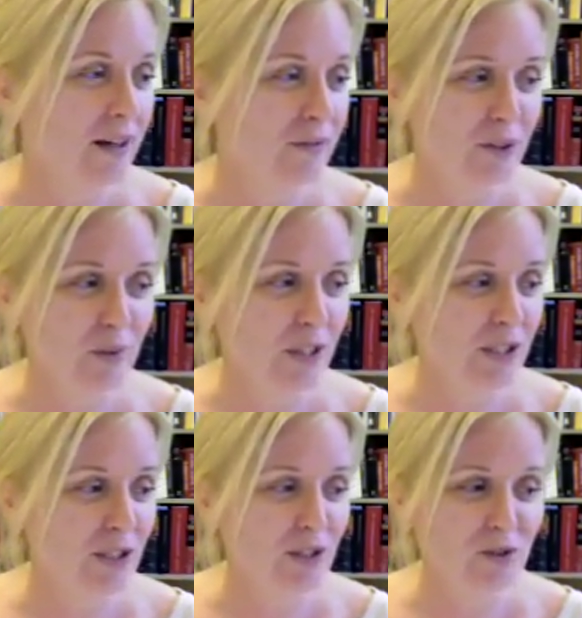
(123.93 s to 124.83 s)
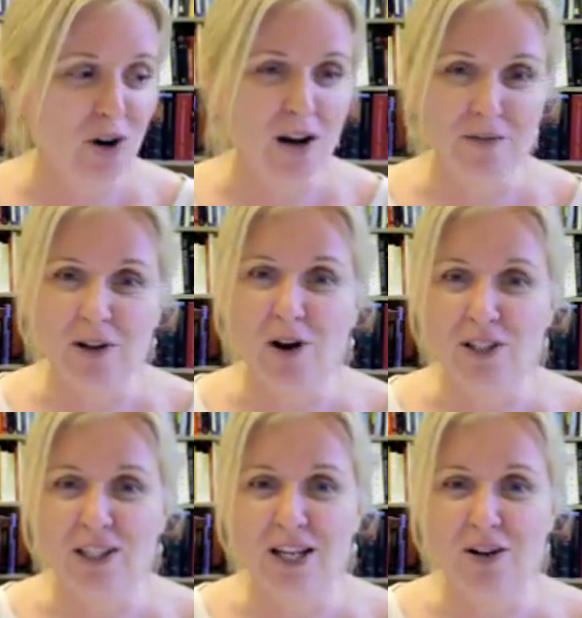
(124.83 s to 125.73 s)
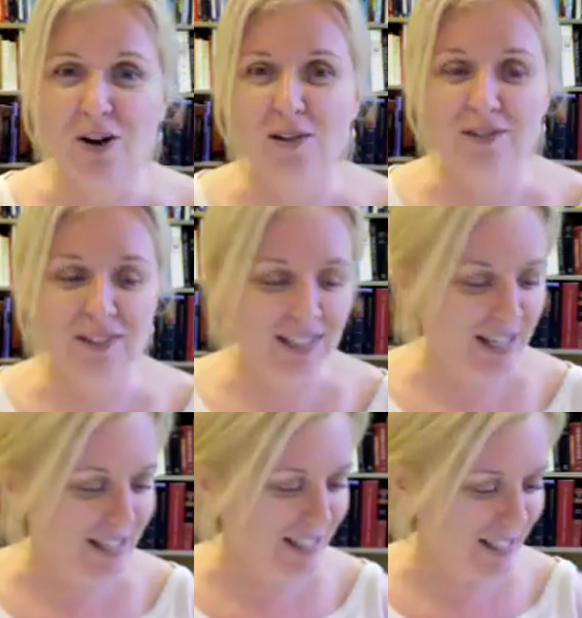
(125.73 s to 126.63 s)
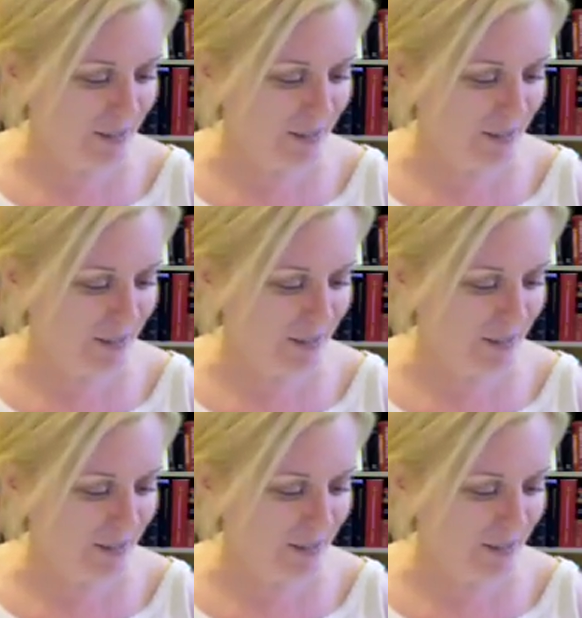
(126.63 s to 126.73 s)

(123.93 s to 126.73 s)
for the rest of the drive, very hard to get off, and